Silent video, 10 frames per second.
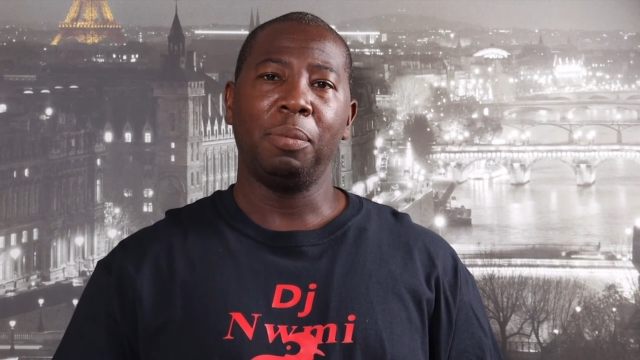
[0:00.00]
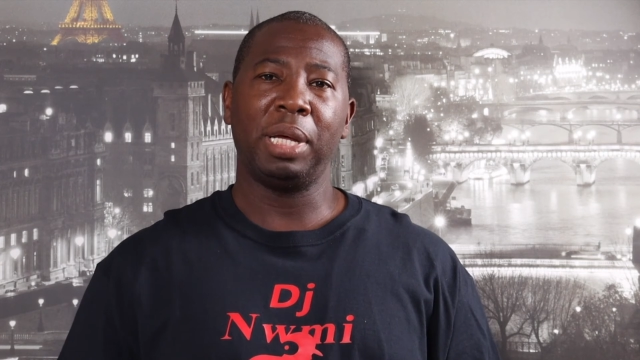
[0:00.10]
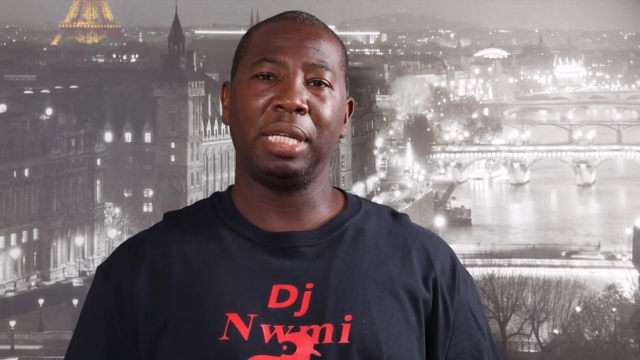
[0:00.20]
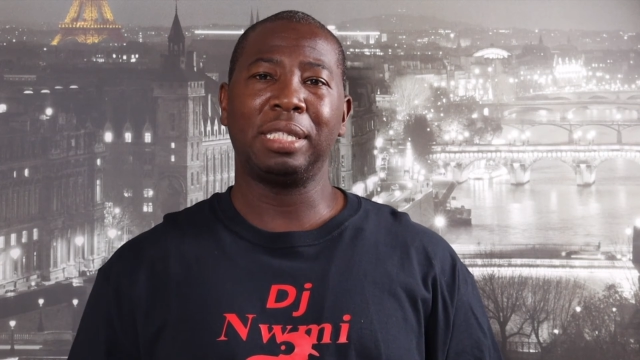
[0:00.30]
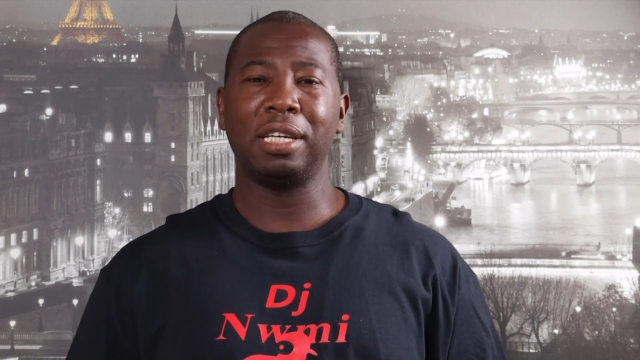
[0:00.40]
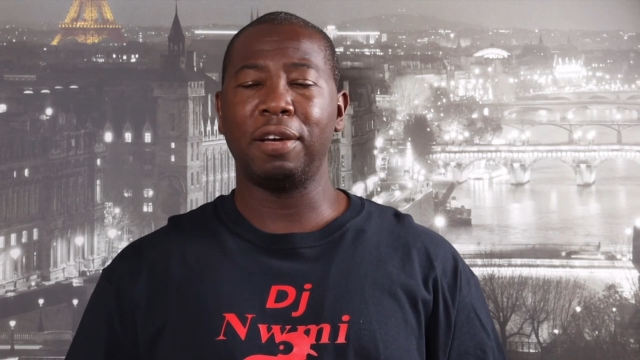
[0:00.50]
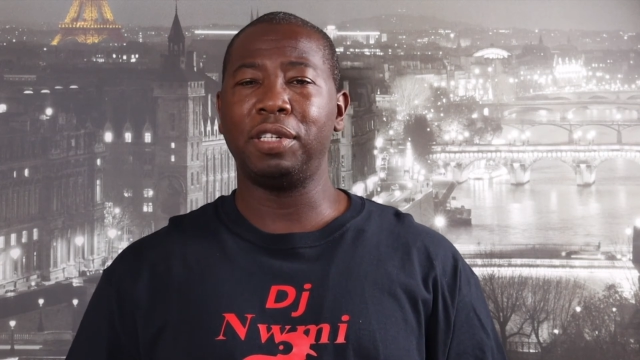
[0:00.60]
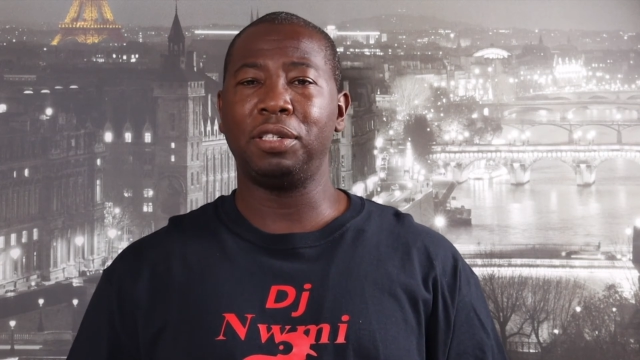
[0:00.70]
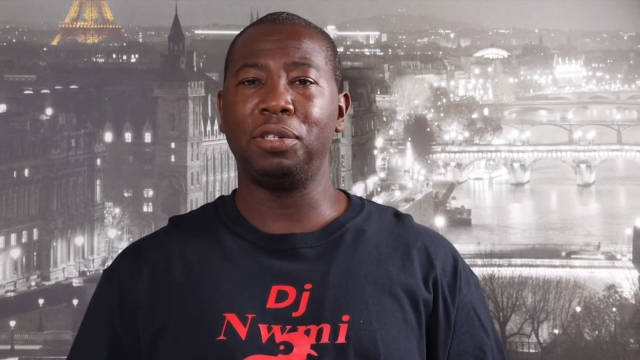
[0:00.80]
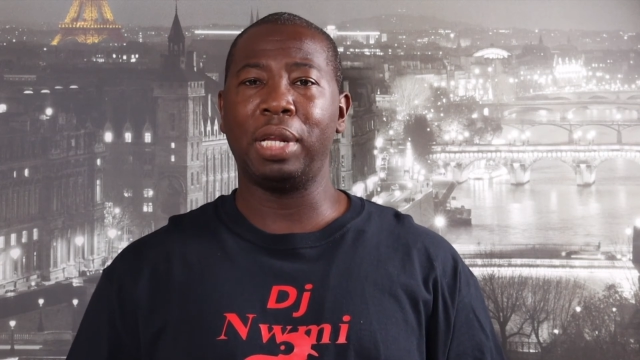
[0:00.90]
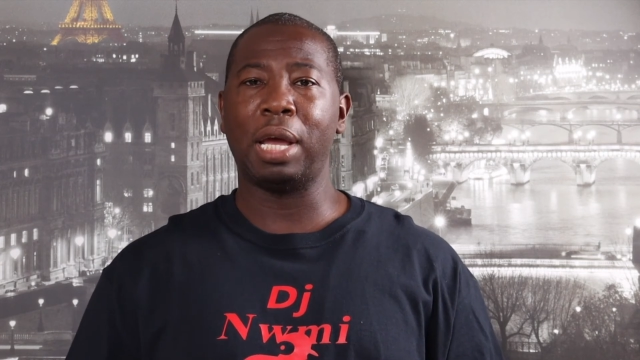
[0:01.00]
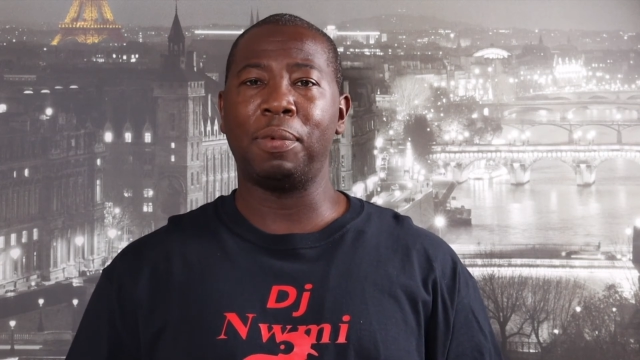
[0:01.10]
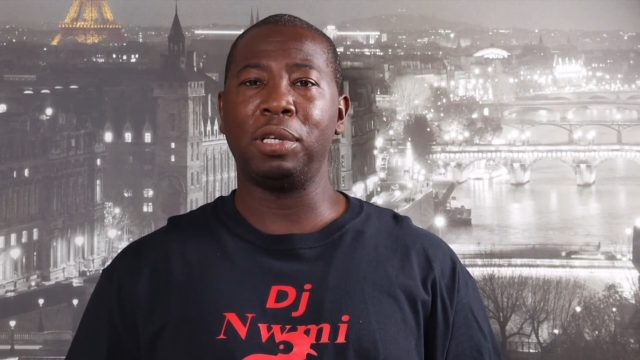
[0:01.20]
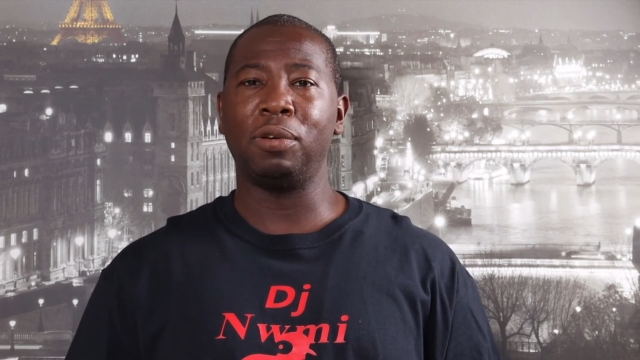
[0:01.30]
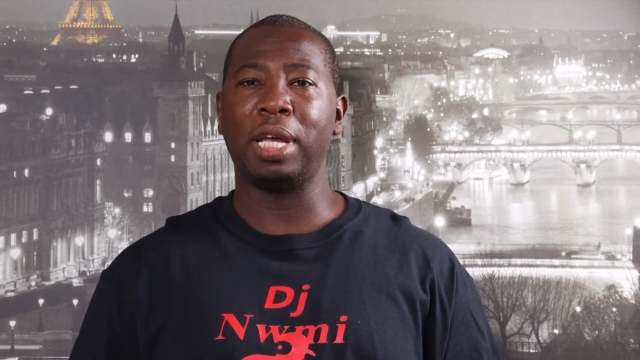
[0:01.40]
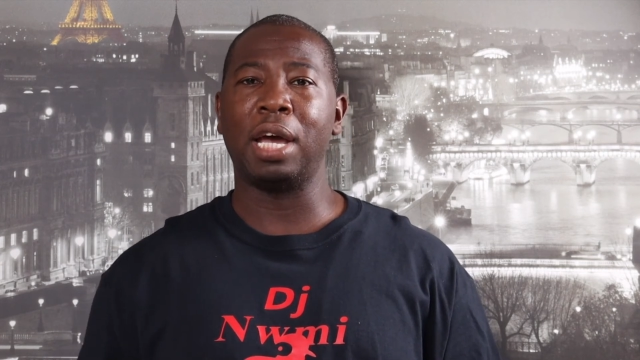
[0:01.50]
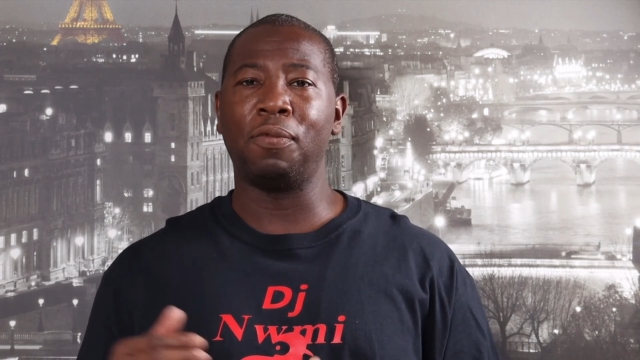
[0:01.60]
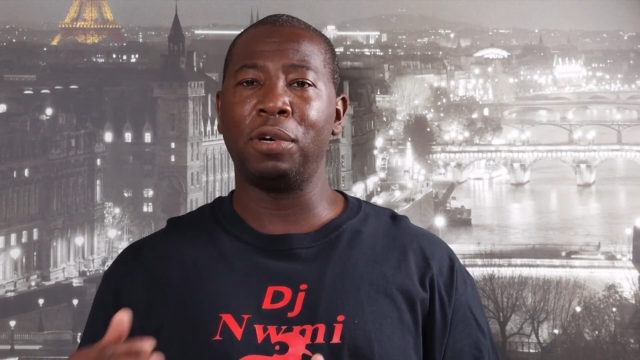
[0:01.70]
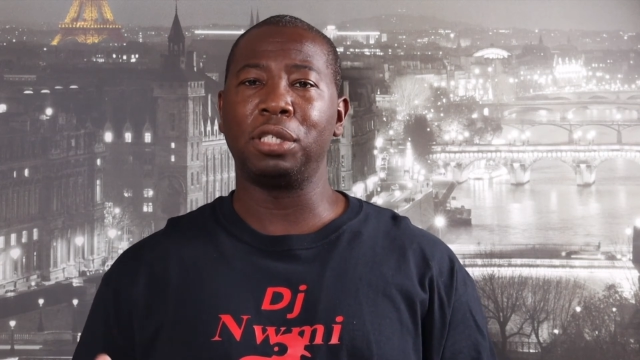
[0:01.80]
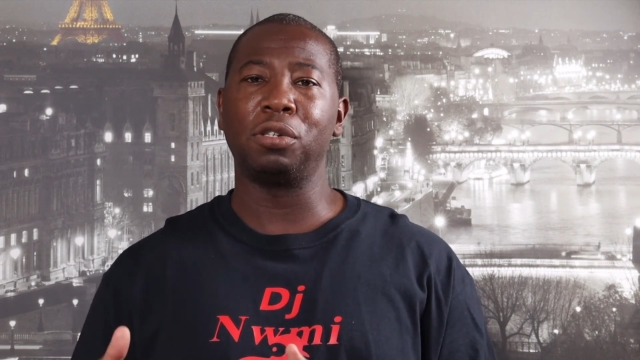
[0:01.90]
But it's tough to do that when you only have
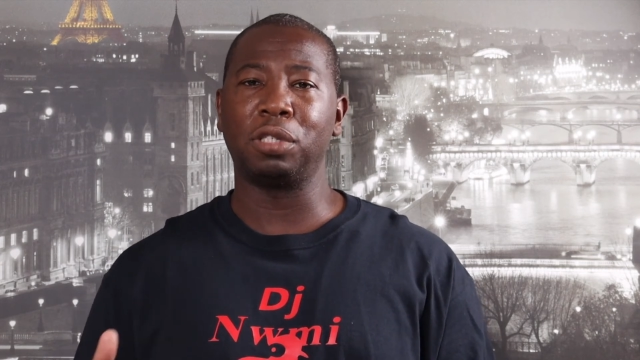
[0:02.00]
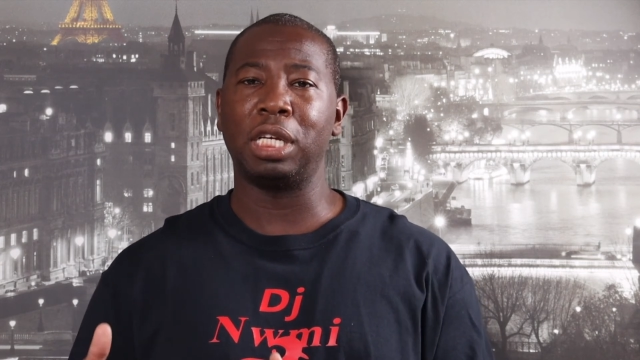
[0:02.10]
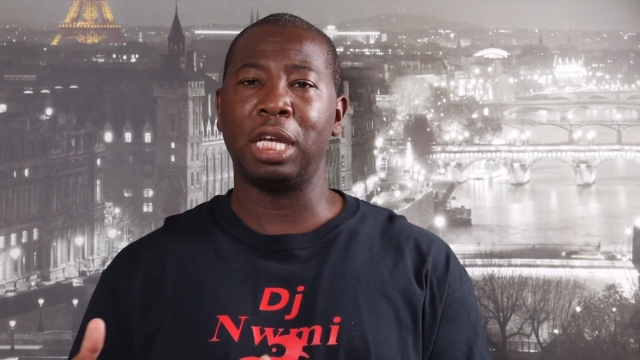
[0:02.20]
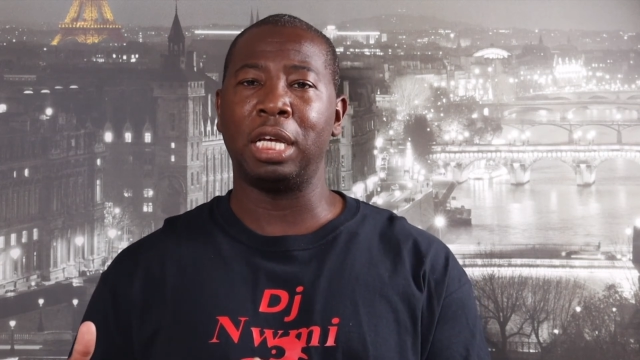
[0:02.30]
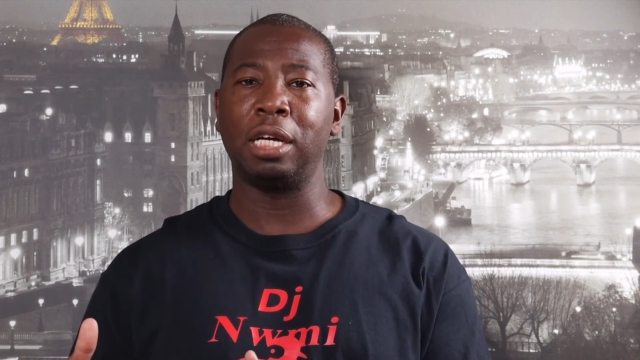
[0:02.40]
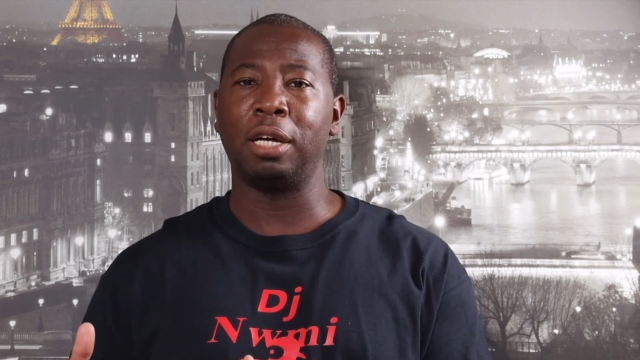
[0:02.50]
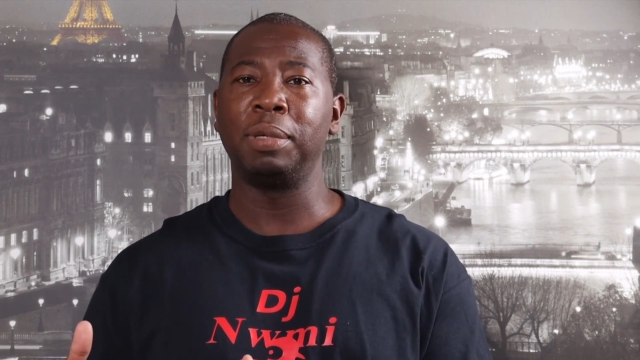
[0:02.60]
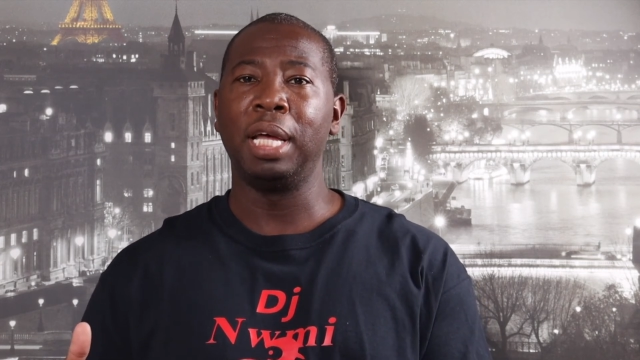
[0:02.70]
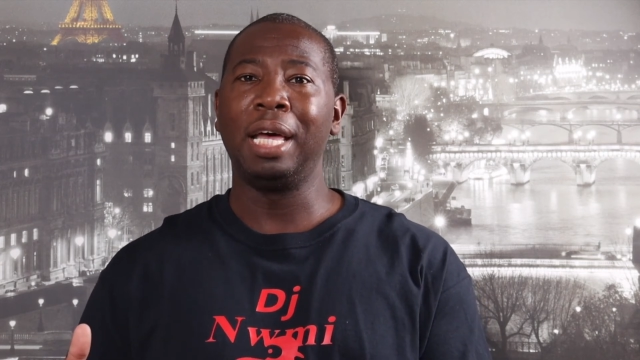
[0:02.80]
one source of income.